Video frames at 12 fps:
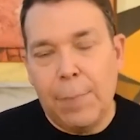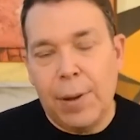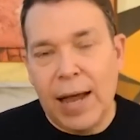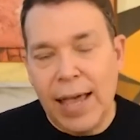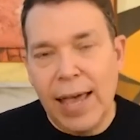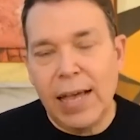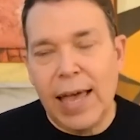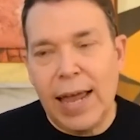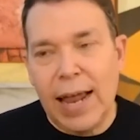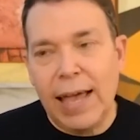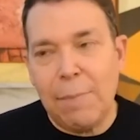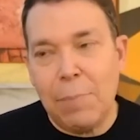But I
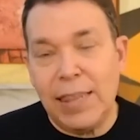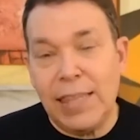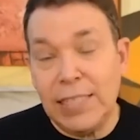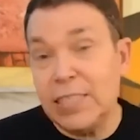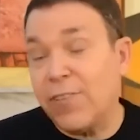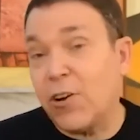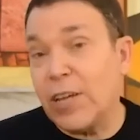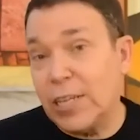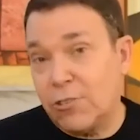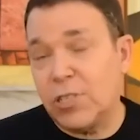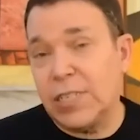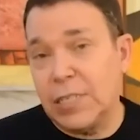and I but this is very
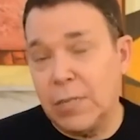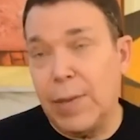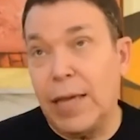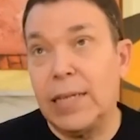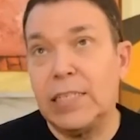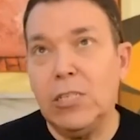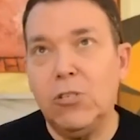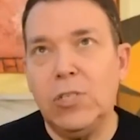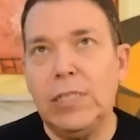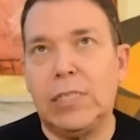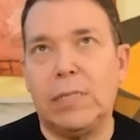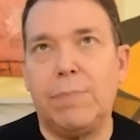interesting to me, and it's
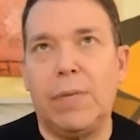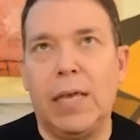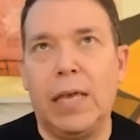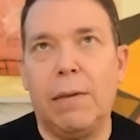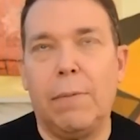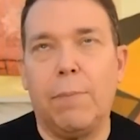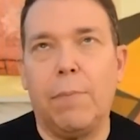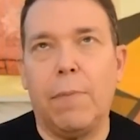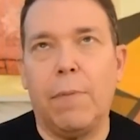interesting to me